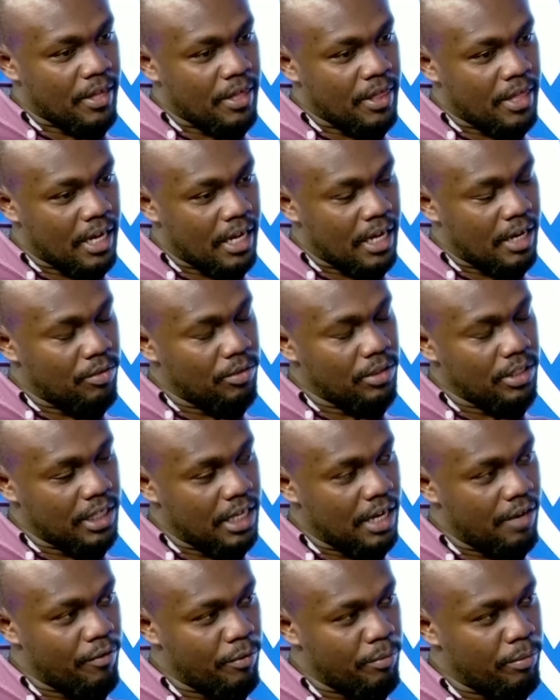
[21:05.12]
The county
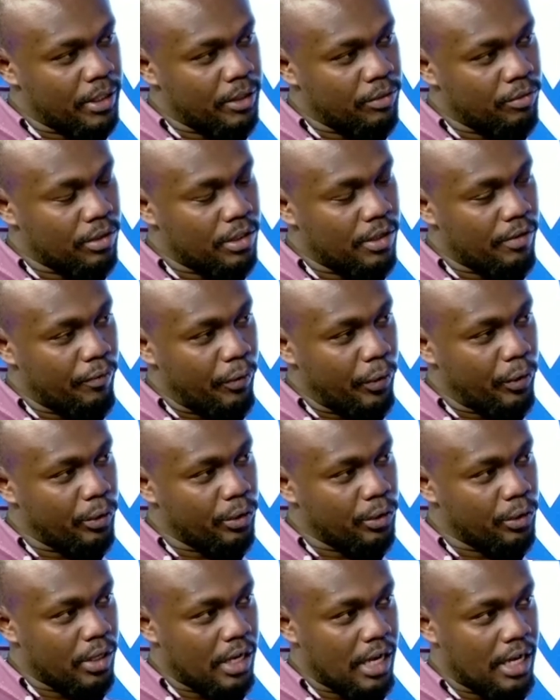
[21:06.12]
government with
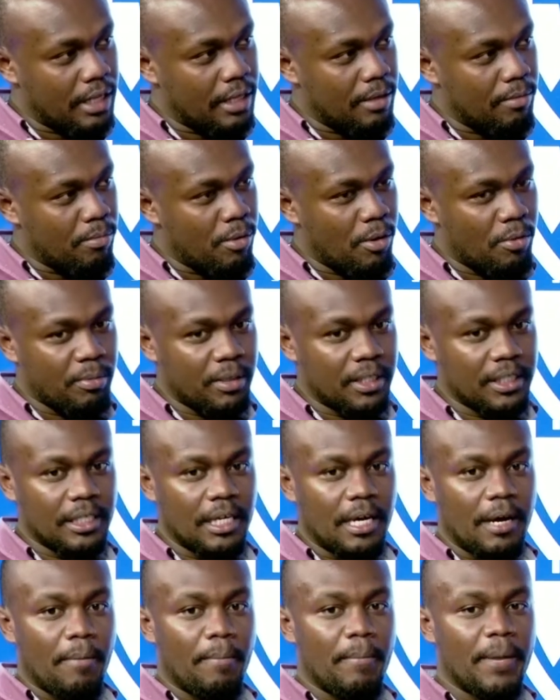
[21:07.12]
devolution at the moment,
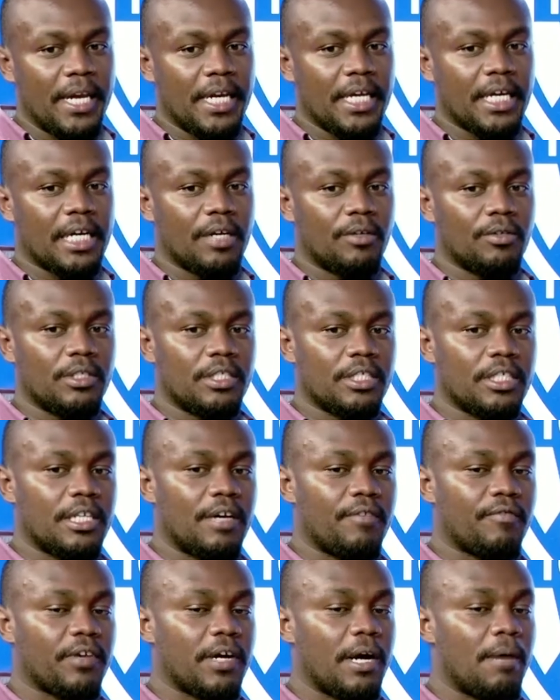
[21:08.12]
many counties
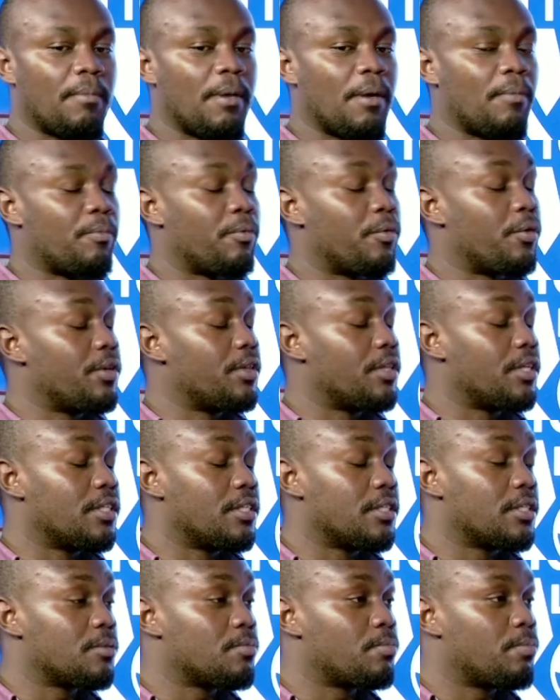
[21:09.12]
have come up with
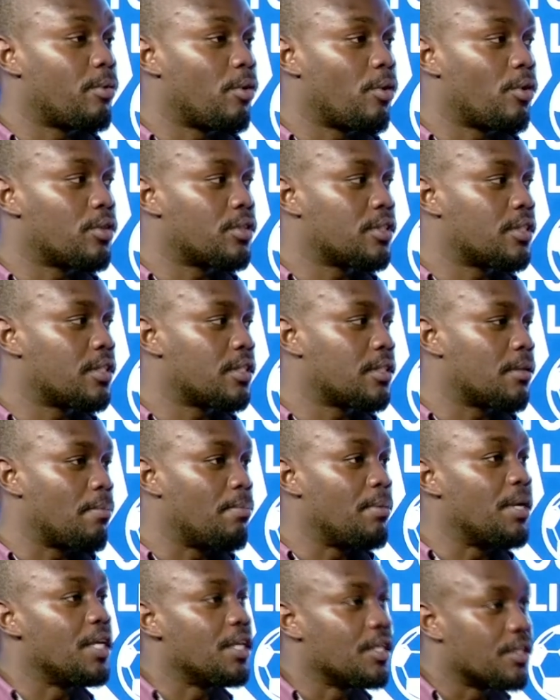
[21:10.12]
sports
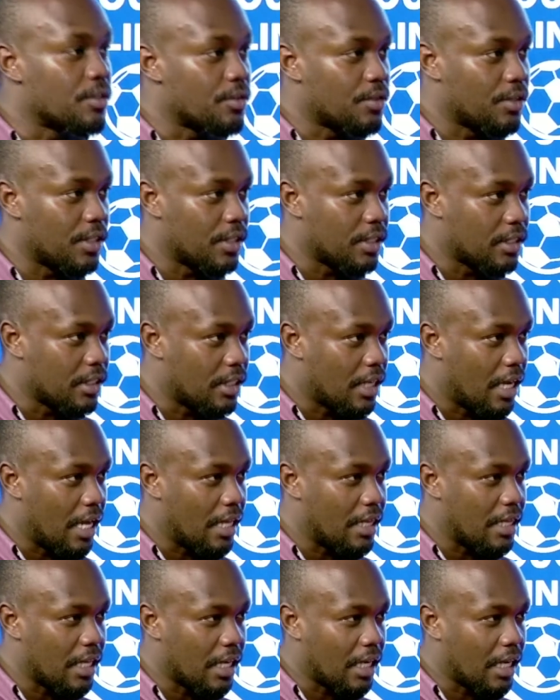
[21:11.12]
ministries
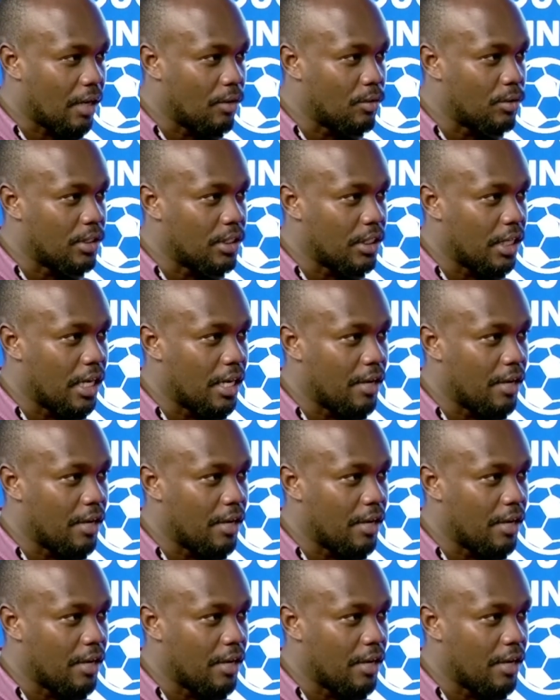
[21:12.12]
at the county